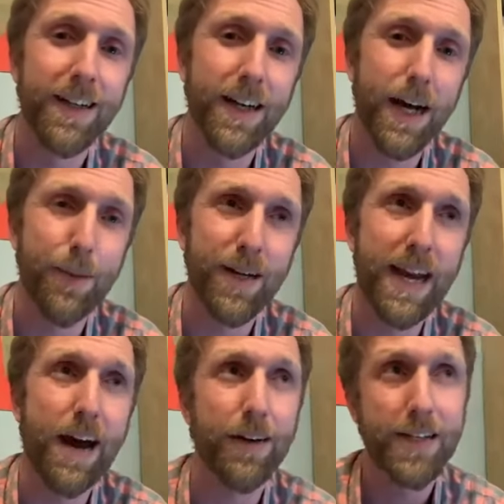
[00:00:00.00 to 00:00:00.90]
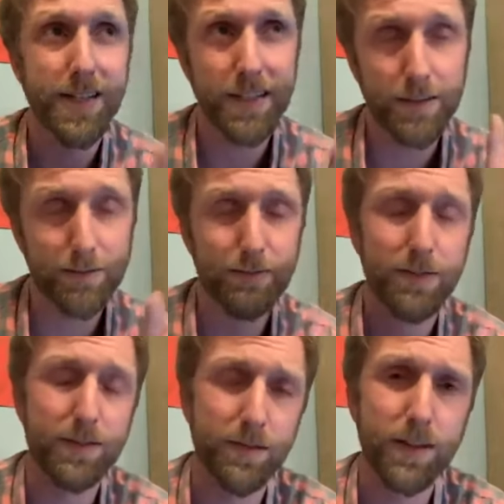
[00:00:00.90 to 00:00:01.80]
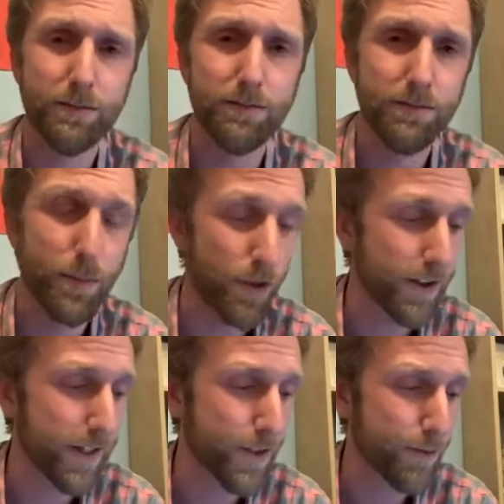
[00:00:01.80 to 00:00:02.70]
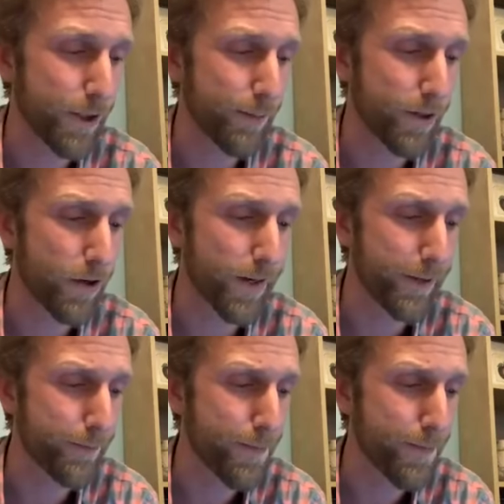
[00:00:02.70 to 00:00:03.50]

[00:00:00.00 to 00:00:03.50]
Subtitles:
And now I see more or less where I'm going.